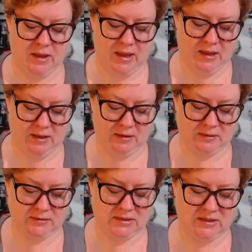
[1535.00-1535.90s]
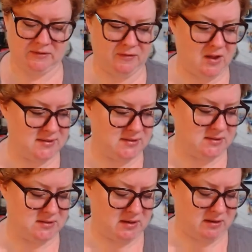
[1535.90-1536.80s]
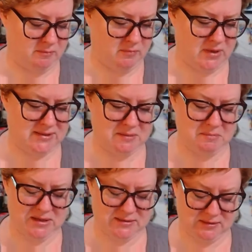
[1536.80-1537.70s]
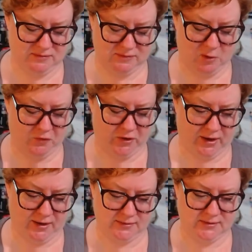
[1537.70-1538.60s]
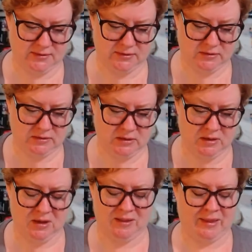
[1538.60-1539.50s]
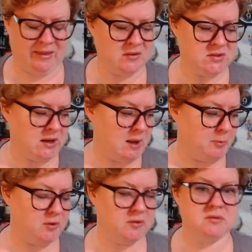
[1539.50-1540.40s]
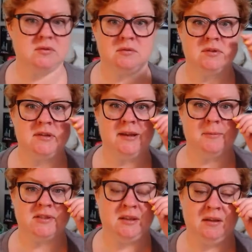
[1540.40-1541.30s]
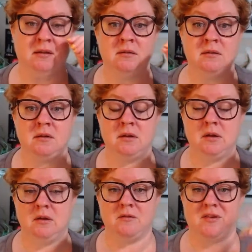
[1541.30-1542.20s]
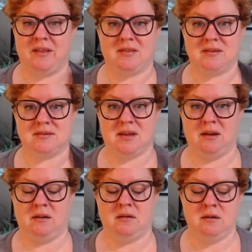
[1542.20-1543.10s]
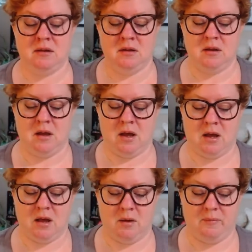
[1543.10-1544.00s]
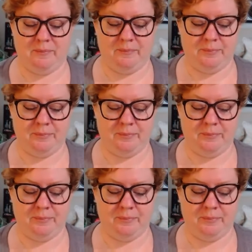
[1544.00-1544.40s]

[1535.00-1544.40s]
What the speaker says: and the floss is it's a mix of overdyes. I think there's a couple DMC for like the skin, but